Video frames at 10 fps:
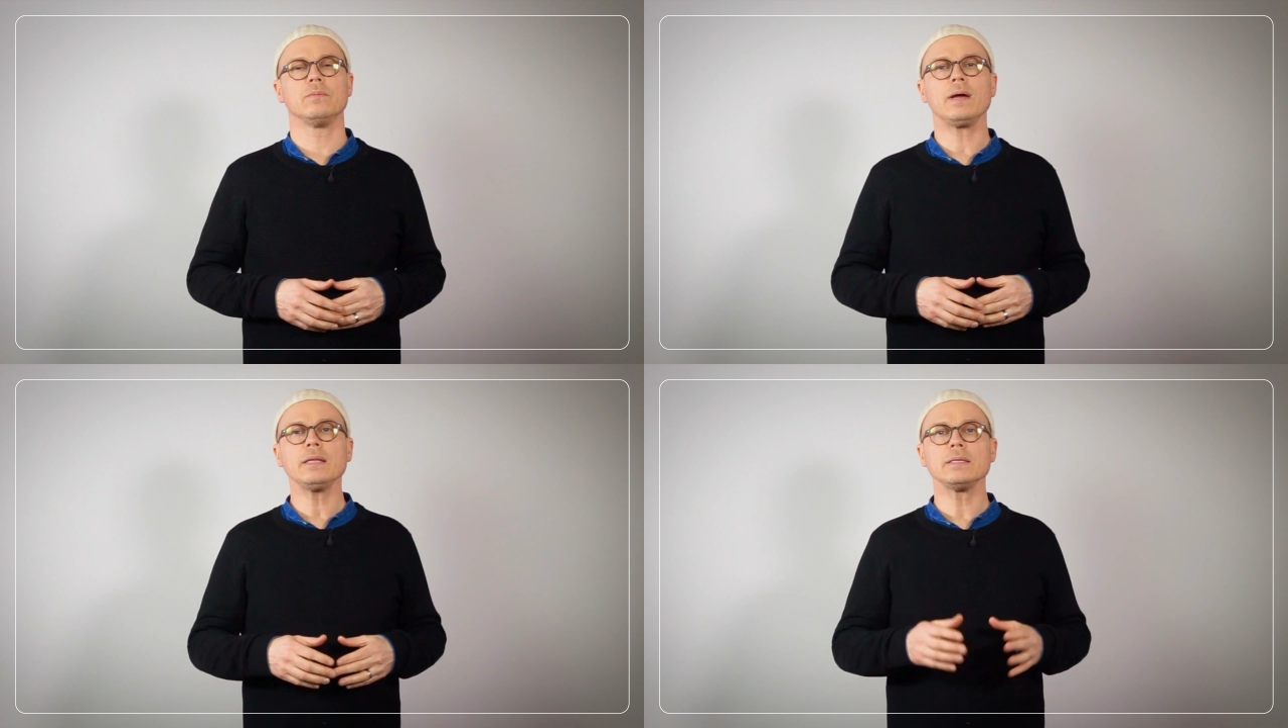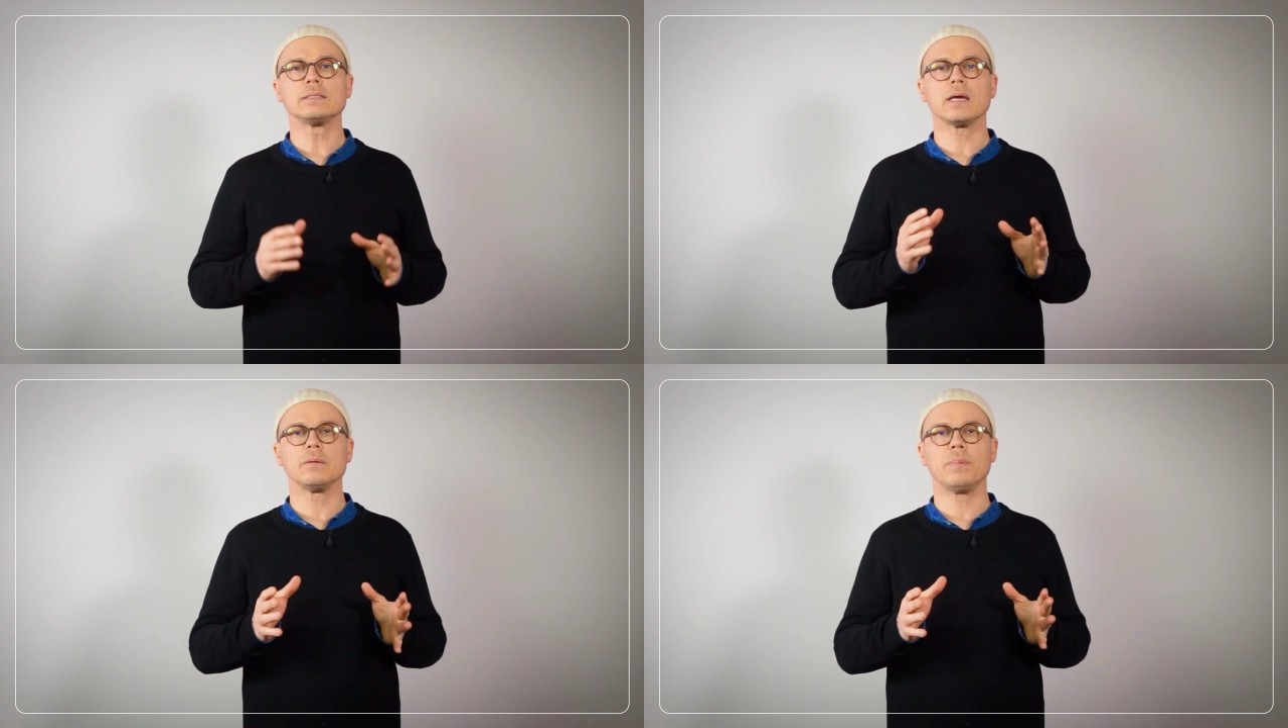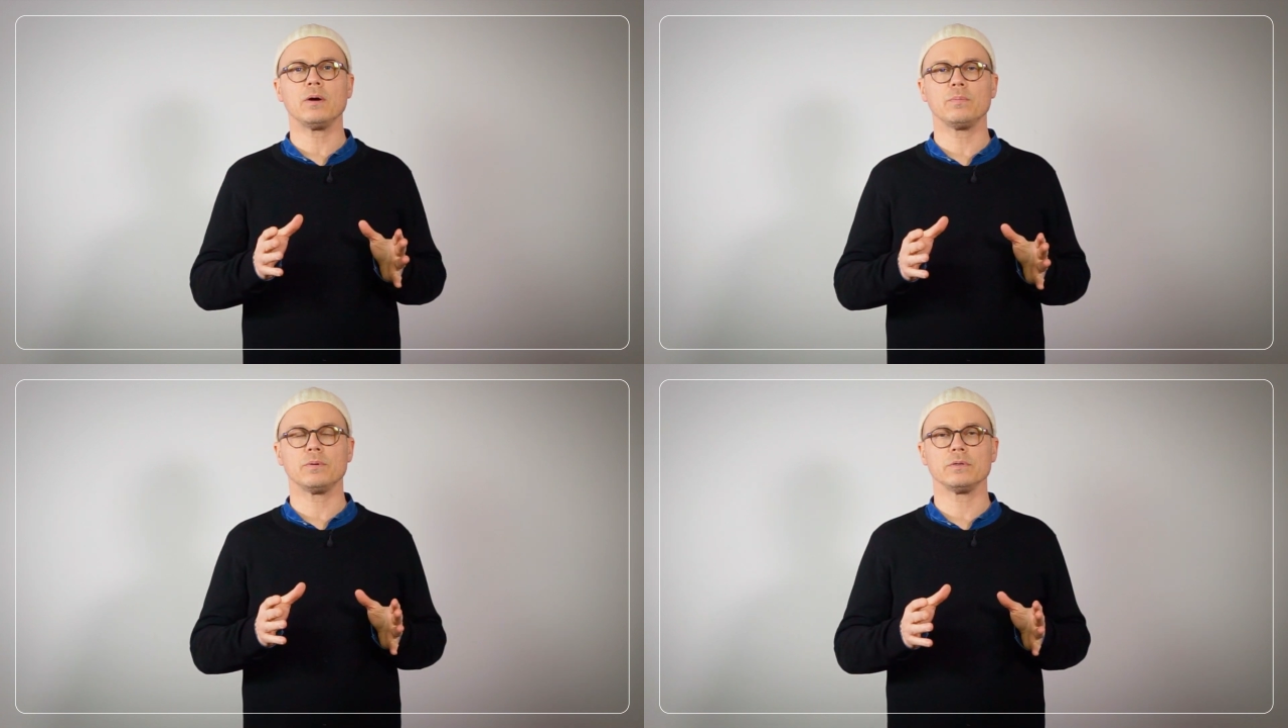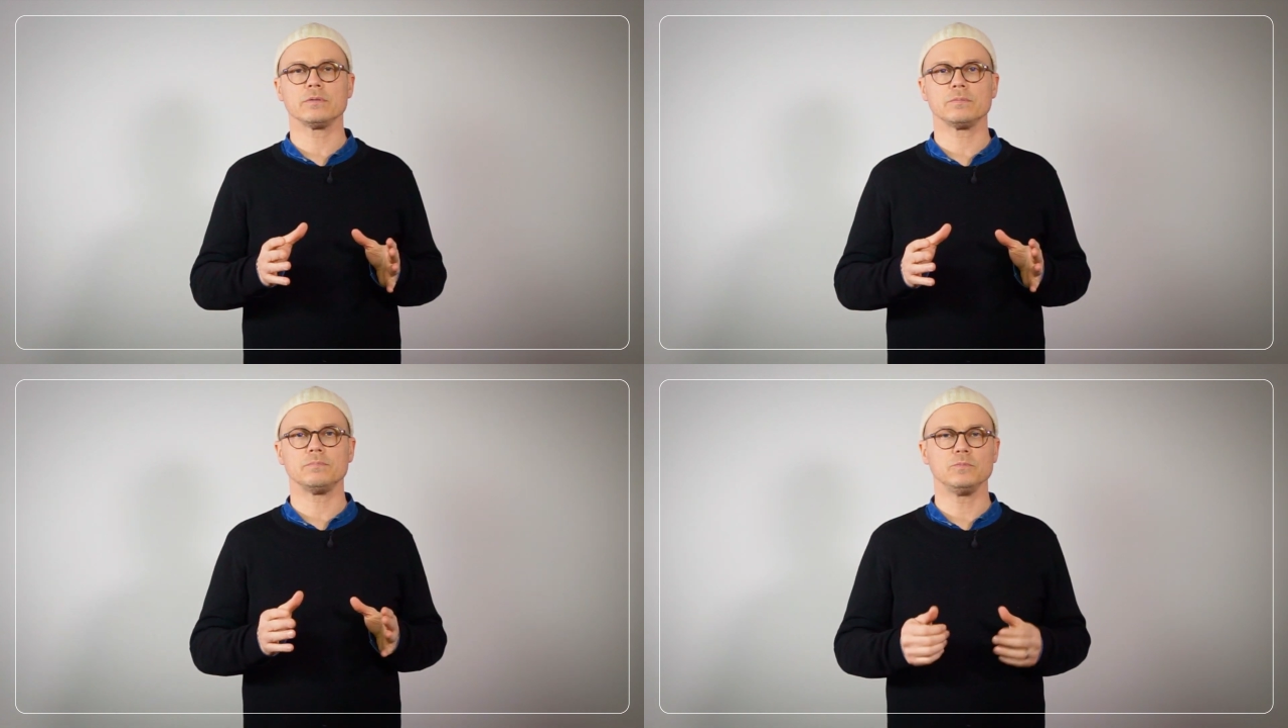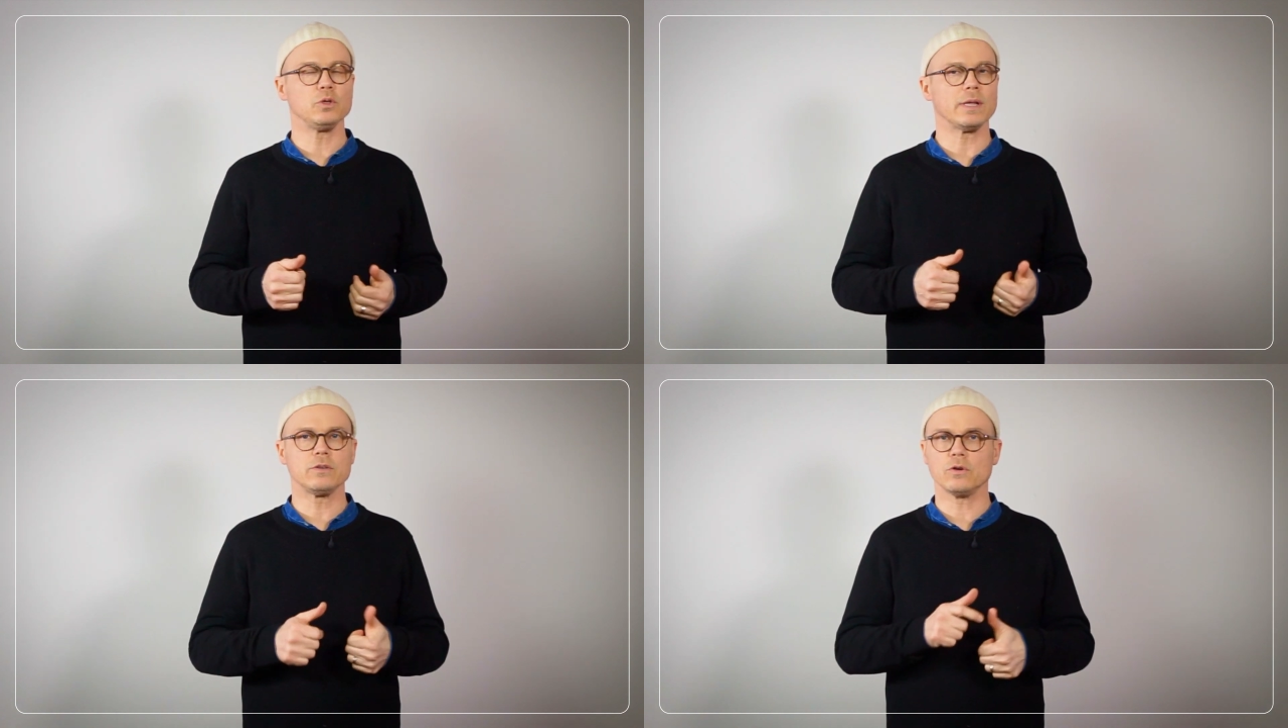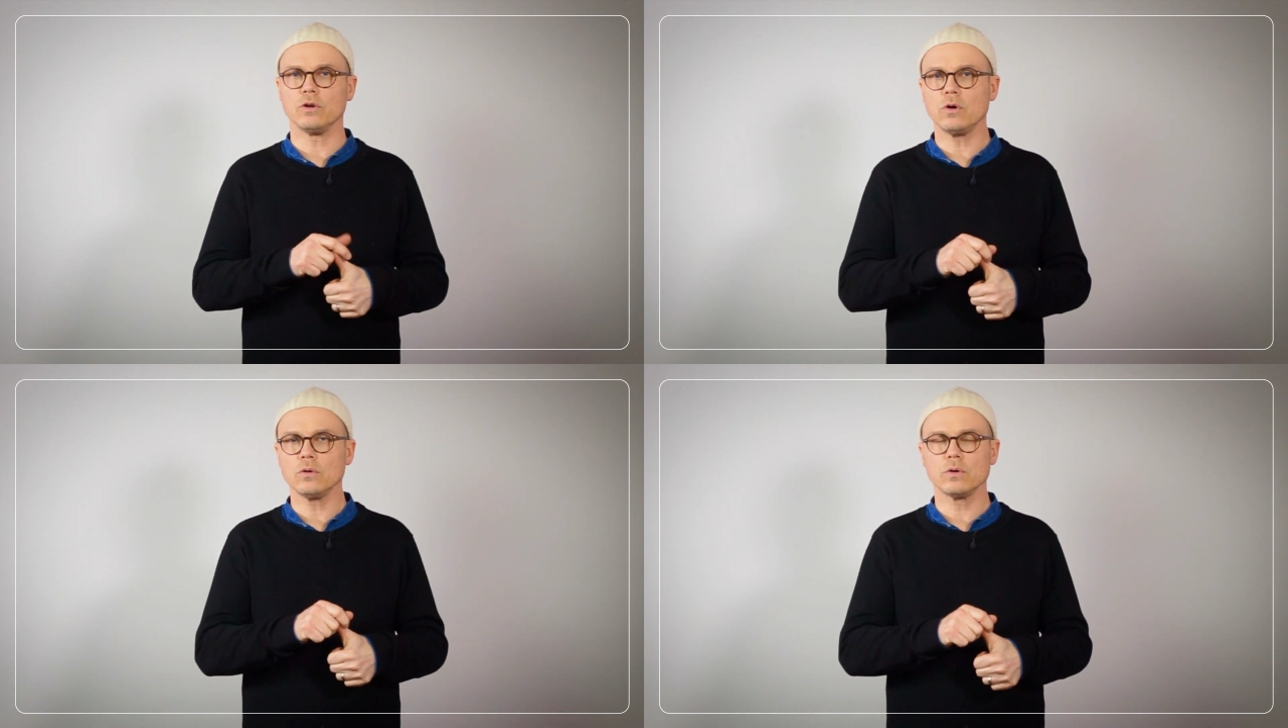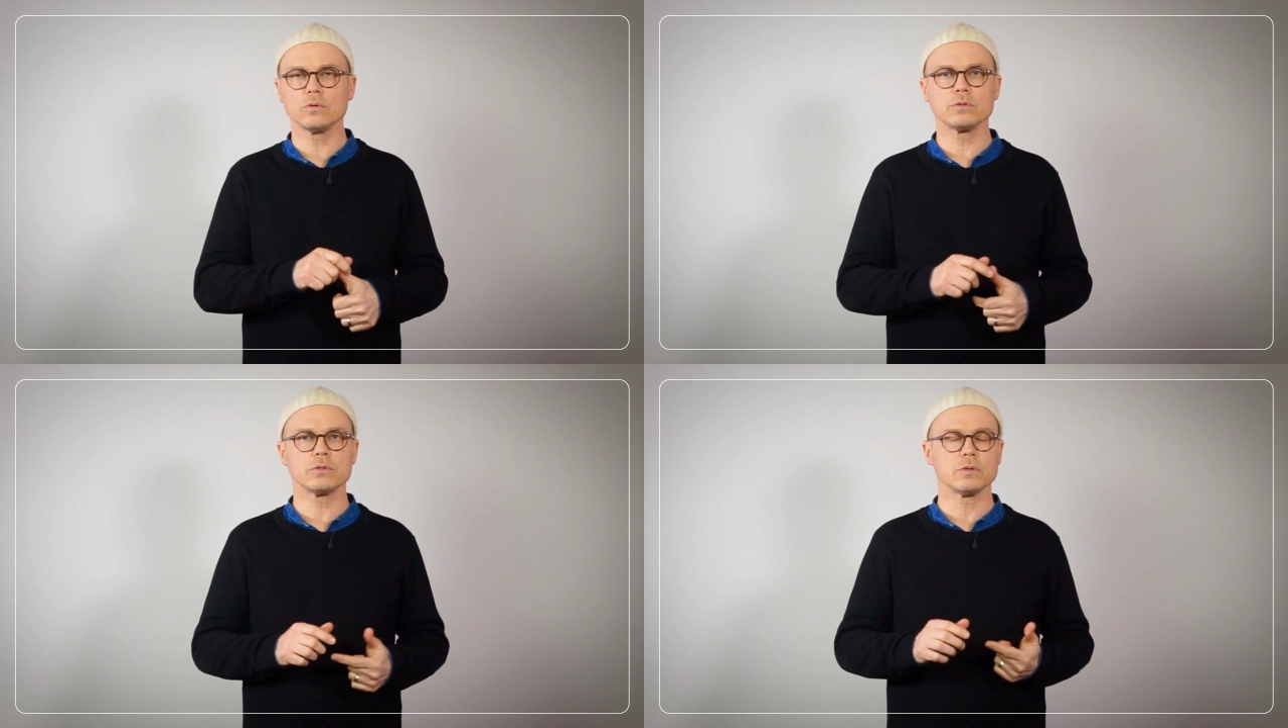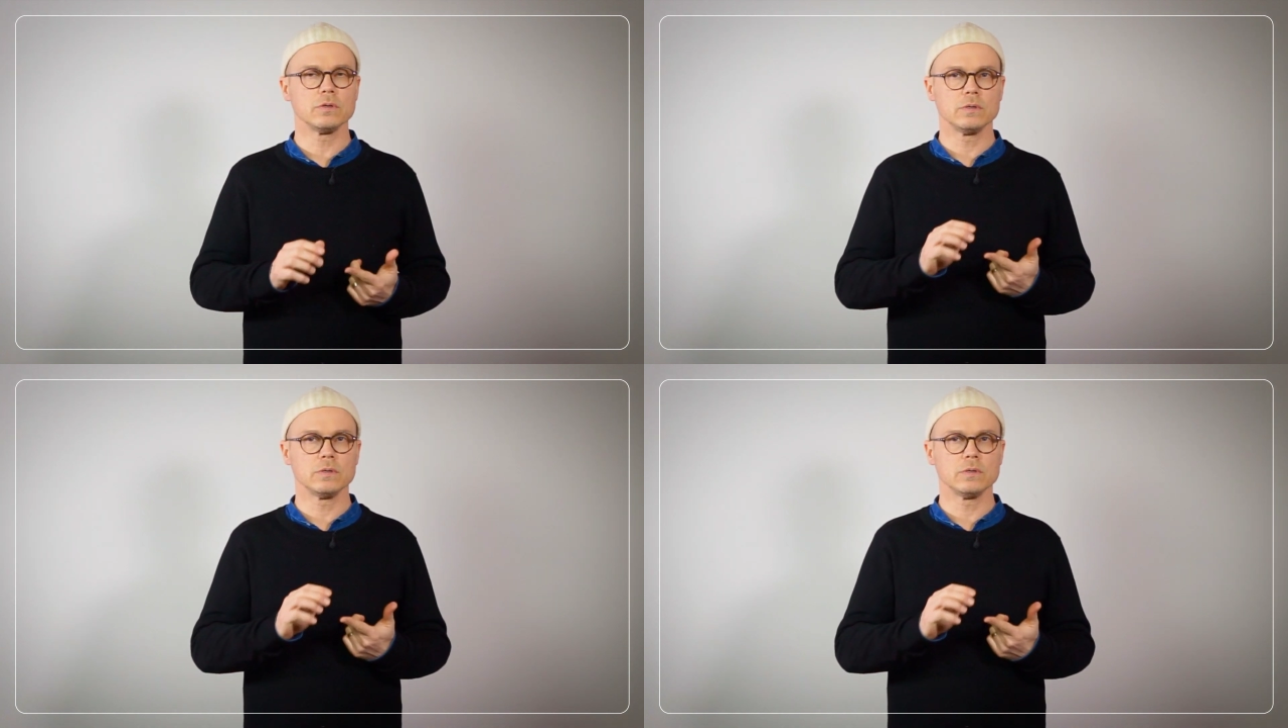right inside PowerPoint. You get your logos,